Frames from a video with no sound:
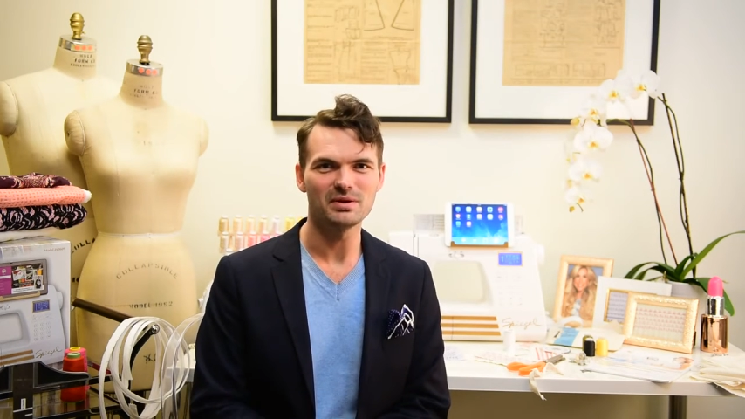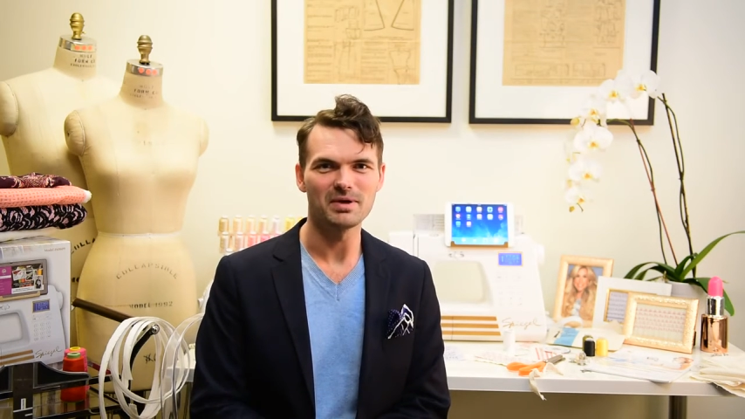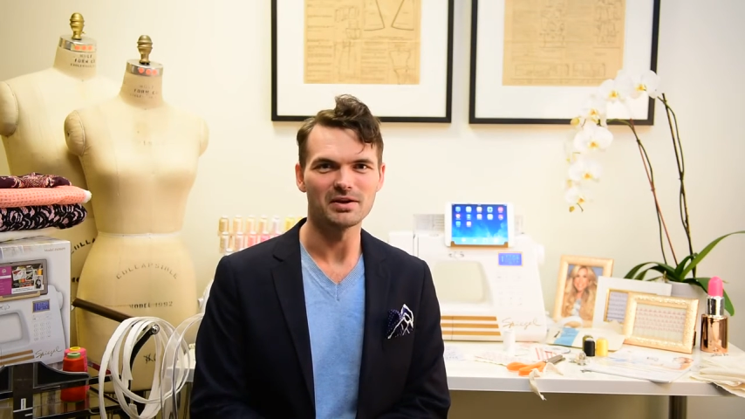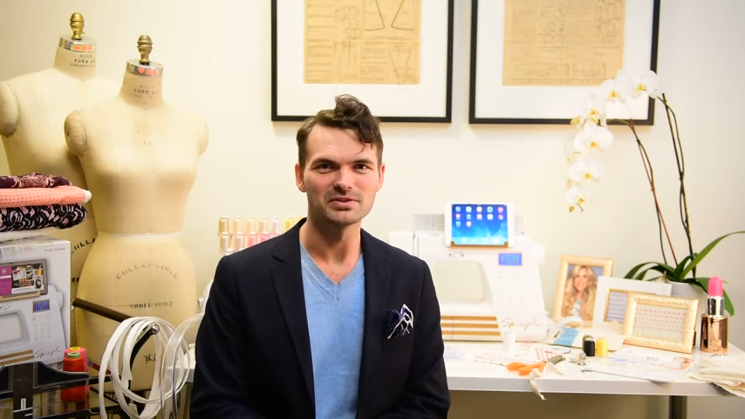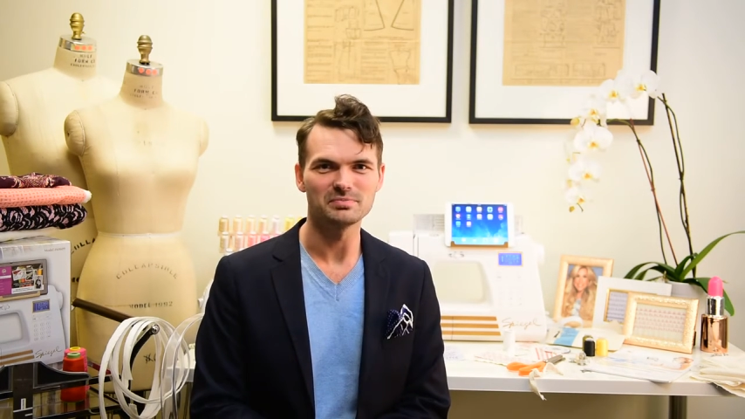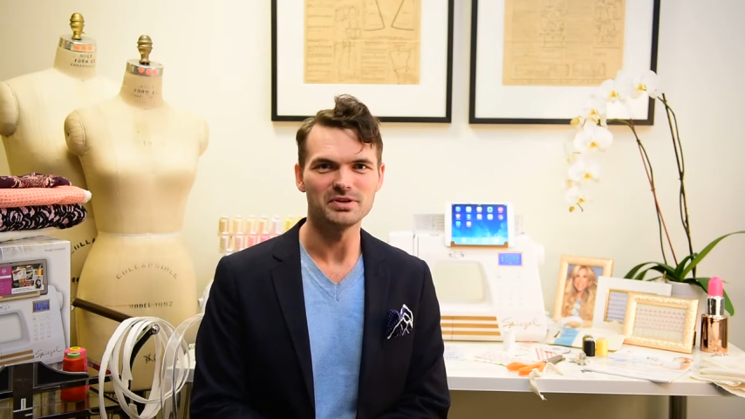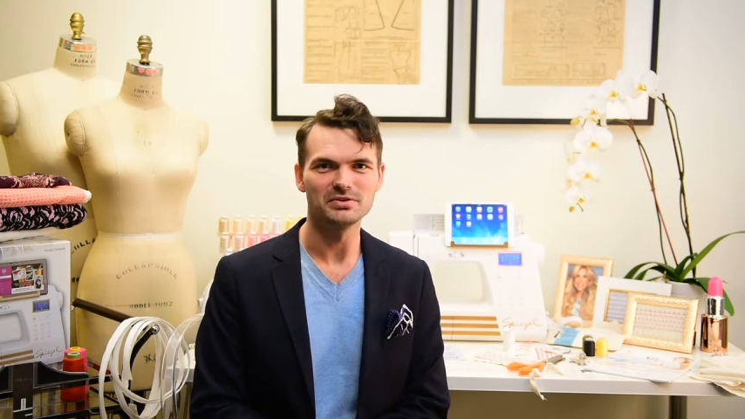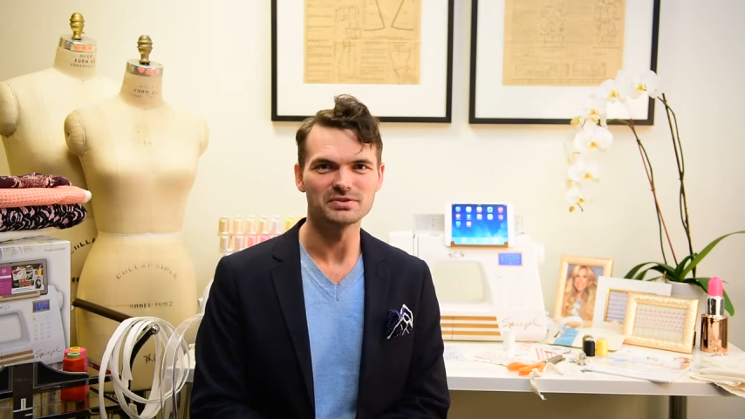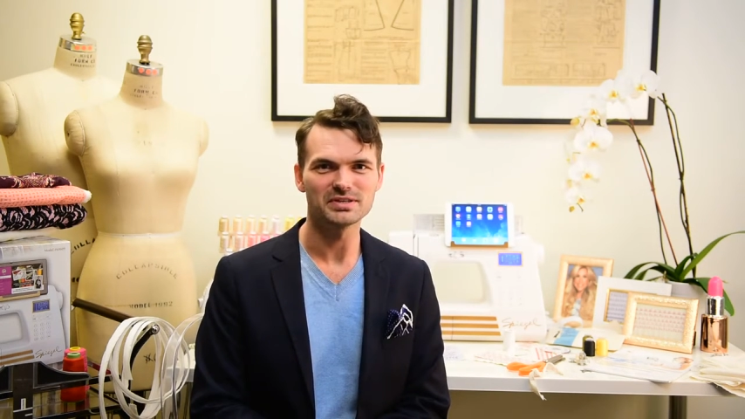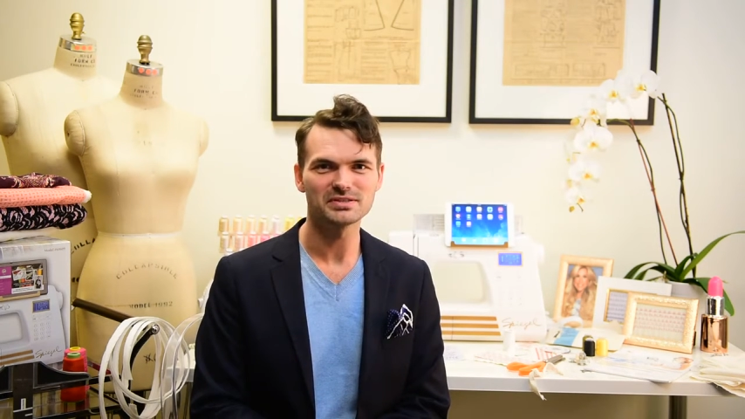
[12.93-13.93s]
about our
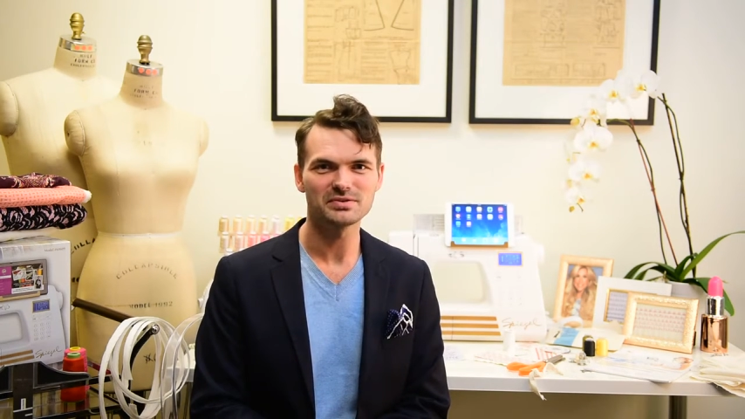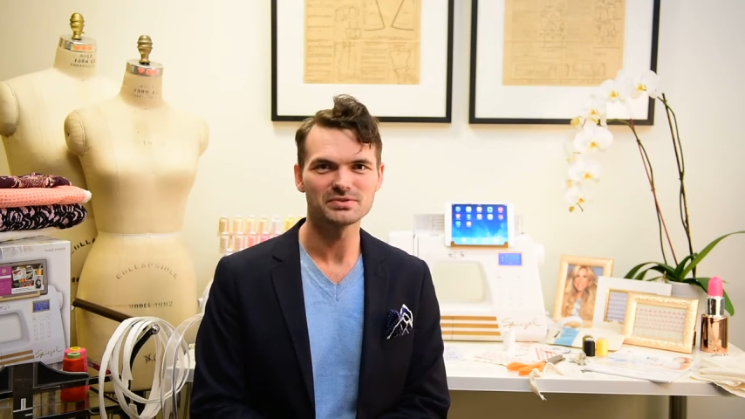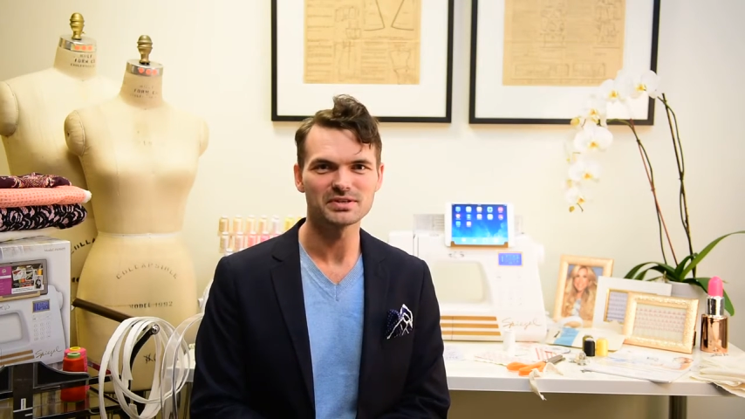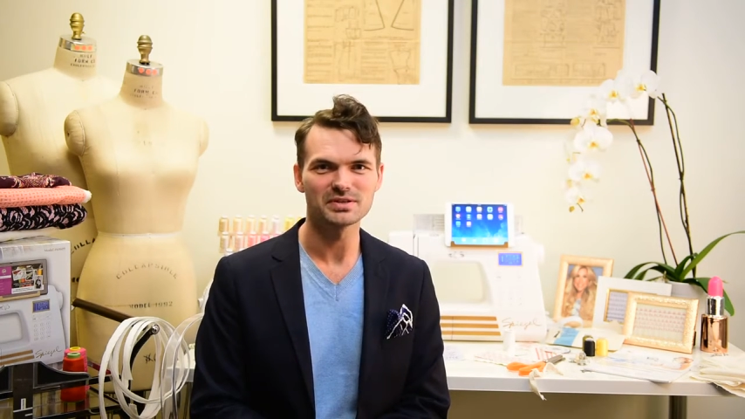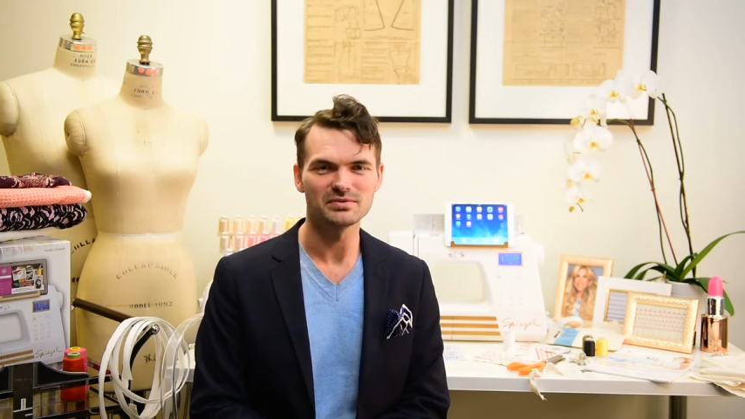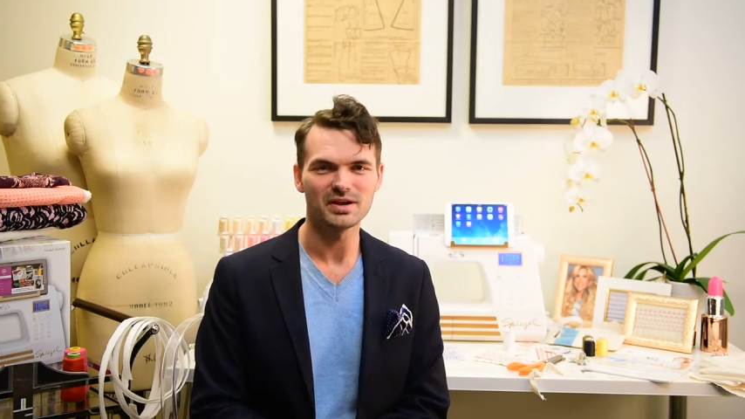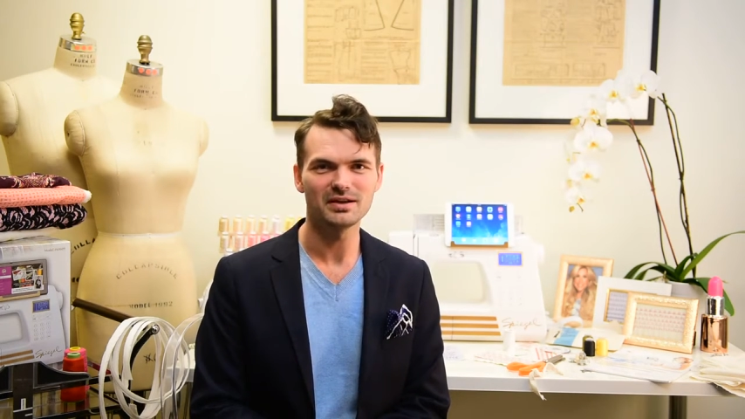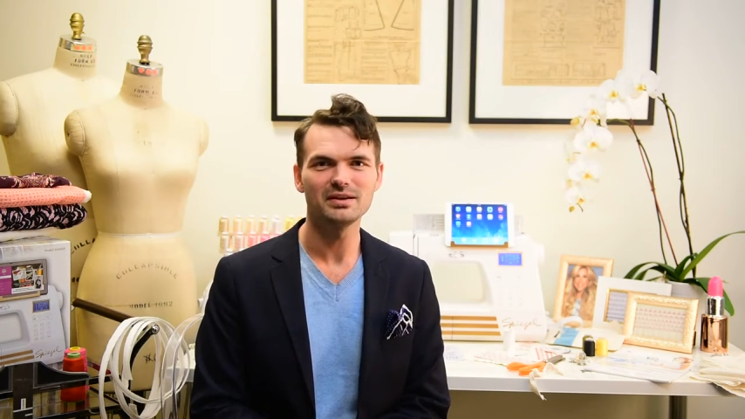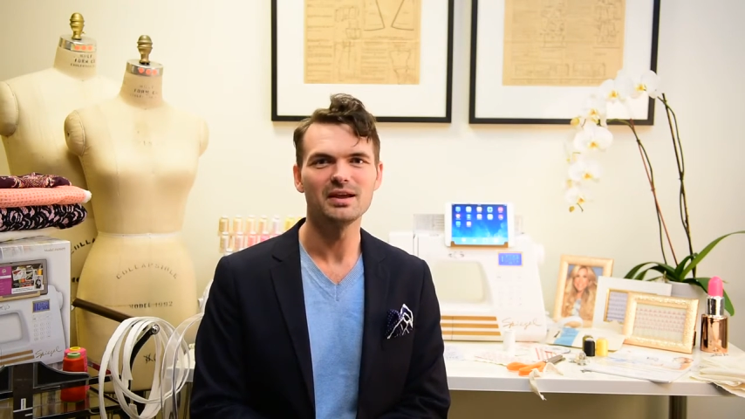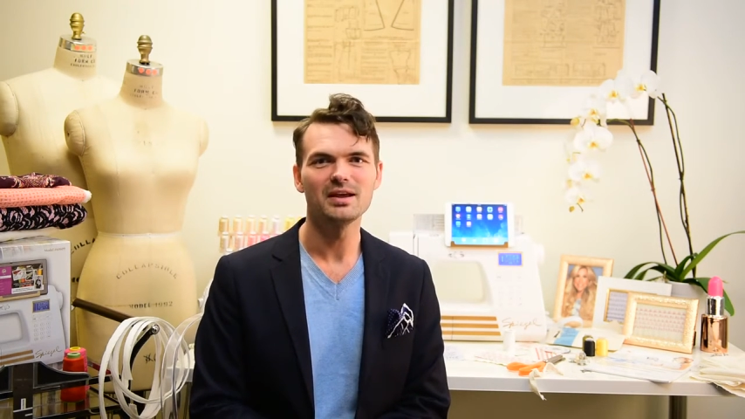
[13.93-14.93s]
Spiegel six oh six oh nine